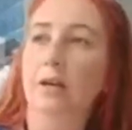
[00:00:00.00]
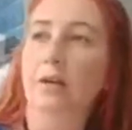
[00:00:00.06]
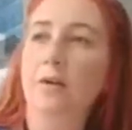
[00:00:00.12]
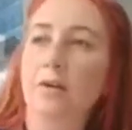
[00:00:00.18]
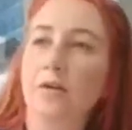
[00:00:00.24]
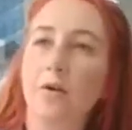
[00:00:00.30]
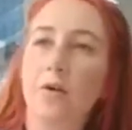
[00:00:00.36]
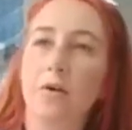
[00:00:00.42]

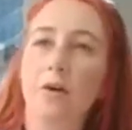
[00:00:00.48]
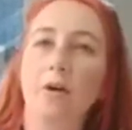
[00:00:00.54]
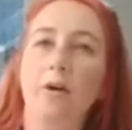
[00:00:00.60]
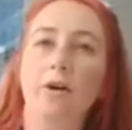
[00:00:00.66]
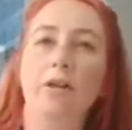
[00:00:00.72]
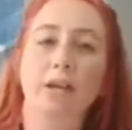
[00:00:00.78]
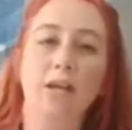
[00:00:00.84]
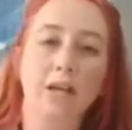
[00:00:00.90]

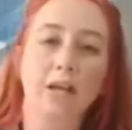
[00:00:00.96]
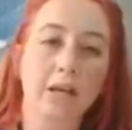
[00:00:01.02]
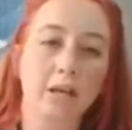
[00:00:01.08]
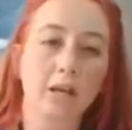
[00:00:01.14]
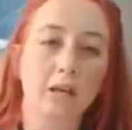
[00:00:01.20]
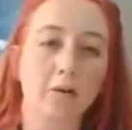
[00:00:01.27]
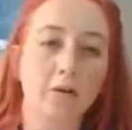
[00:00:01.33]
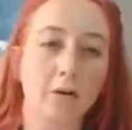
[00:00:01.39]
north
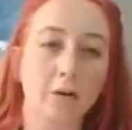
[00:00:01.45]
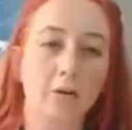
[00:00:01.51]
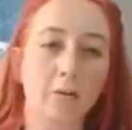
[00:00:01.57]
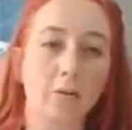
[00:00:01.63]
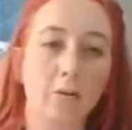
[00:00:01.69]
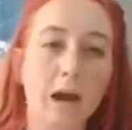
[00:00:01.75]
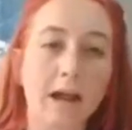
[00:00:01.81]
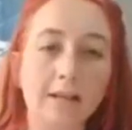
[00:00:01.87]
east, or
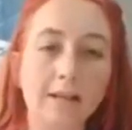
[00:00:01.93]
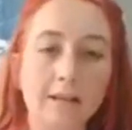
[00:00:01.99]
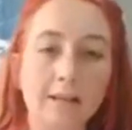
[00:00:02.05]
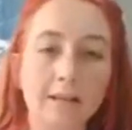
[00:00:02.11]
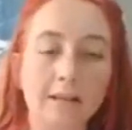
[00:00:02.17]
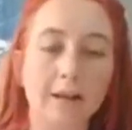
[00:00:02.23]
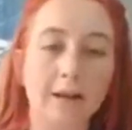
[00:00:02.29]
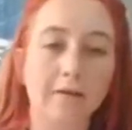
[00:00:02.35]

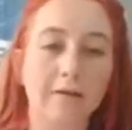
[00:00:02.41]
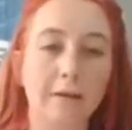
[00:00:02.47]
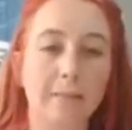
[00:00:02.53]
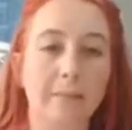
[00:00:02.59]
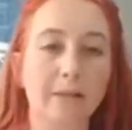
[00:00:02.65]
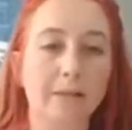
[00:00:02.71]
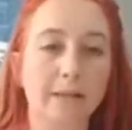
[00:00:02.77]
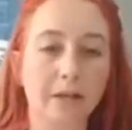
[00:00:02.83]
northwest of the
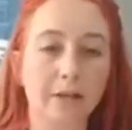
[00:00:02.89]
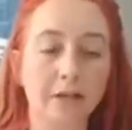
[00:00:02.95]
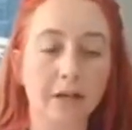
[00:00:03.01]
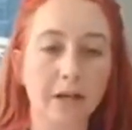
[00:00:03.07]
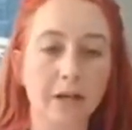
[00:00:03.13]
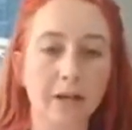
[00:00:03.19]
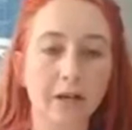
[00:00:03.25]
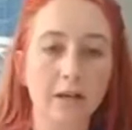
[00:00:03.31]

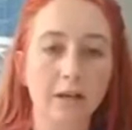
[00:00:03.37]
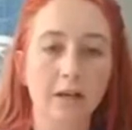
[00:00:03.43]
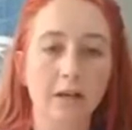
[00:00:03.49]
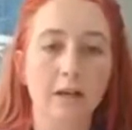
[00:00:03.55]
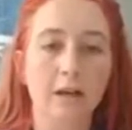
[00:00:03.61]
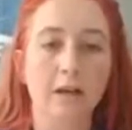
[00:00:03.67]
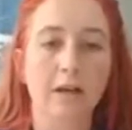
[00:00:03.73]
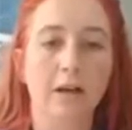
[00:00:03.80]
position.
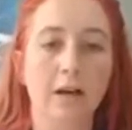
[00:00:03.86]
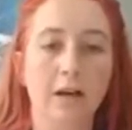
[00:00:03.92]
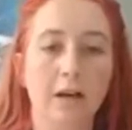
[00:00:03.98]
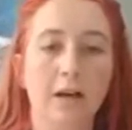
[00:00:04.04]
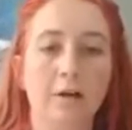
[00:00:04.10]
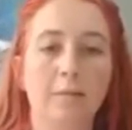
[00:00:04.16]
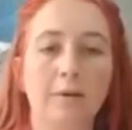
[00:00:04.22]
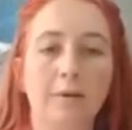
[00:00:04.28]

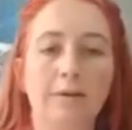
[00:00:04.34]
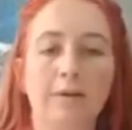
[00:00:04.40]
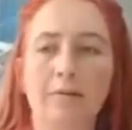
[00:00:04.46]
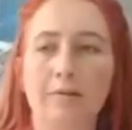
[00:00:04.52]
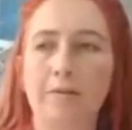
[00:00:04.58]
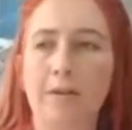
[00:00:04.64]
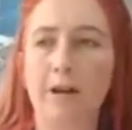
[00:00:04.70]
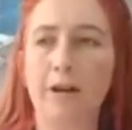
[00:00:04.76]
Um, it's a
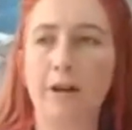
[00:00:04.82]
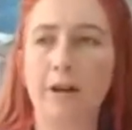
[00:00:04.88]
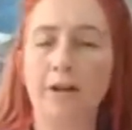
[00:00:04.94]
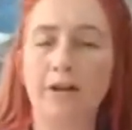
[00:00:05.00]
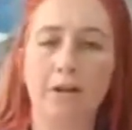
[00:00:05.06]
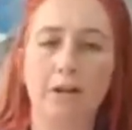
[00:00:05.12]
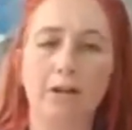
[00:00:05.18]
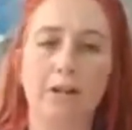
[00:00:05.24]
very
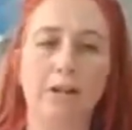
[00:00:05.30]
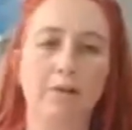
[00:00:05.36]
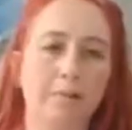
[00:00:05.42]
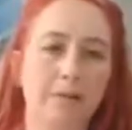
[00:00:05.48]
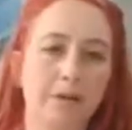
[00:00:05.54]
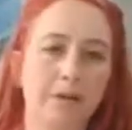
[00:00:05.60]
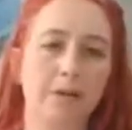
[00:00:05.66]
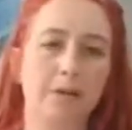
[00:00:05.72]
interesting
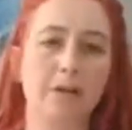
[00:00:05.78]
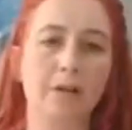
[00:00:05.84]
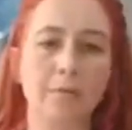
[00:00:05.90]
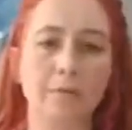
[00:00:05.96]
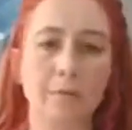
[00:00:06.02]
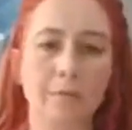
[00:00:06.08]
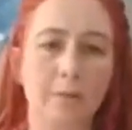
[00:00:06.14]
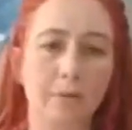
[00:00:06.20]
position to
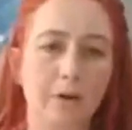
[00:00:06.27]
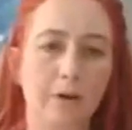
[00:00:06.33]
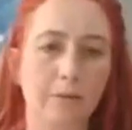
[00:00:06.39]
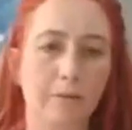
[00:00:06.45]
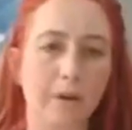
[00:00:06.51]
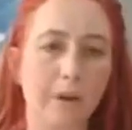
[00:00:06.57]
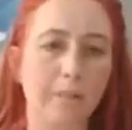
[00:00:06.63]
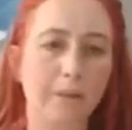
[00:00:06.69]
be pointing
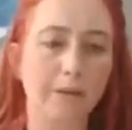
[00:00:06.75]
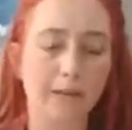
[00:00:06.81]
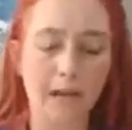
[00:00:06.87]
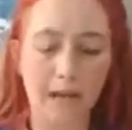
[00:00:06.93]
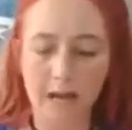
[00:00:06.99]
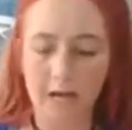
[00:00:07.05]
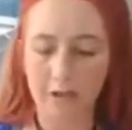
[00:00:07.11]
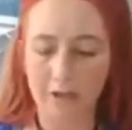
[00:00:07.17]
weapons
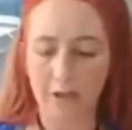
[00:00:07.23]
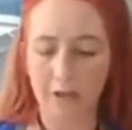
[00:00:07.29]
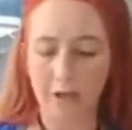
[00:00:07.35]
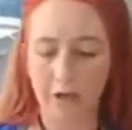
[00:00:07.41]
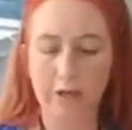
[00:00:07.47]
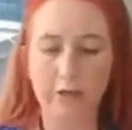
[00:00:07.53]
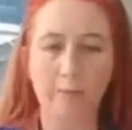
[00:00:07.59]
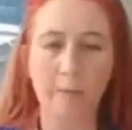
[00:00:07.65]
at. She
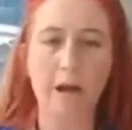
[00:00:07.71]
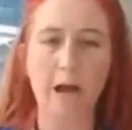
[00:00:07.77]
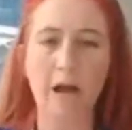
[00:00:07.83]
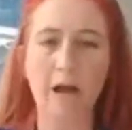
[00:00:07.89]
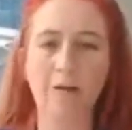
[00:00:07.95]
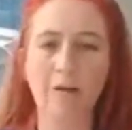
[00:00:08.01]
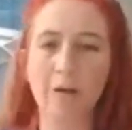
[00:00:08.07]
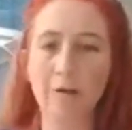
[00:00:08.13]
talks about
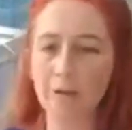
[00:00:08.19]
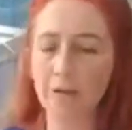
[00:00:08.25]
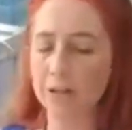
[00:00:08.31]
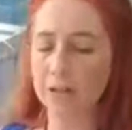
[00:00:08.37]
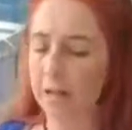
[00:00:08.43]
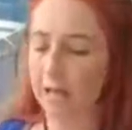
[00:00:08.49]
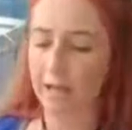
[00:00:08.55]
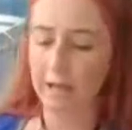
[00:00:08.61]
how they were
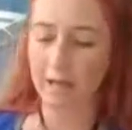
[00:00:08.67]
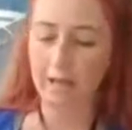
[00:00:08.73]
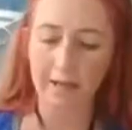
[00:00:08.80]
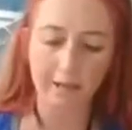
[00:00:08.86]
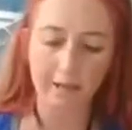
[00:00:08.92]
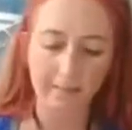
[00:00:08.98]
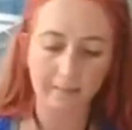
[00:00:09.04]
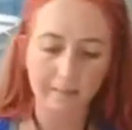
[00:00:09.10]
scanning.